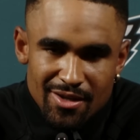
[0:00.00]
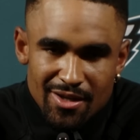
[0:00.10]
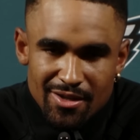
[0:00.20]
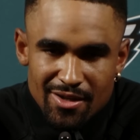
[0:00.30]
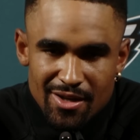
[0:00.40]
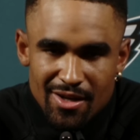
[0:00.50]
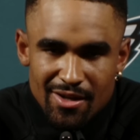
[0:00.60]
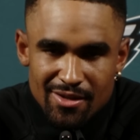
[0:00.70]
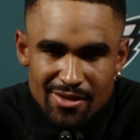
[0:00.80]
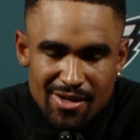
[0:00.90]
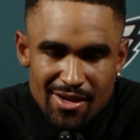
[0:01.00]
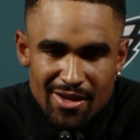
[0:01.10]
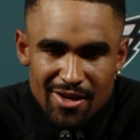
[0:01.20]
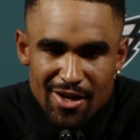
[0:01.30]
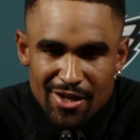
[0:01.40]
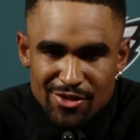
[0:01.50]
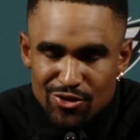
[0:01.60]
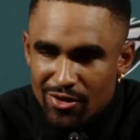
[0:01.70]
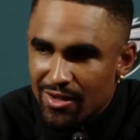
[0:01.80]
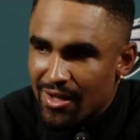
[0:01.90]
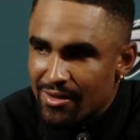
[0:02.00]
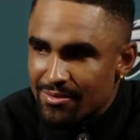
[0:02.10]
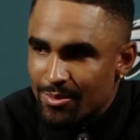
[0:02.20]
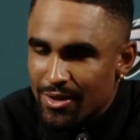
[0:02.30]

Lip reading: I enjoy that.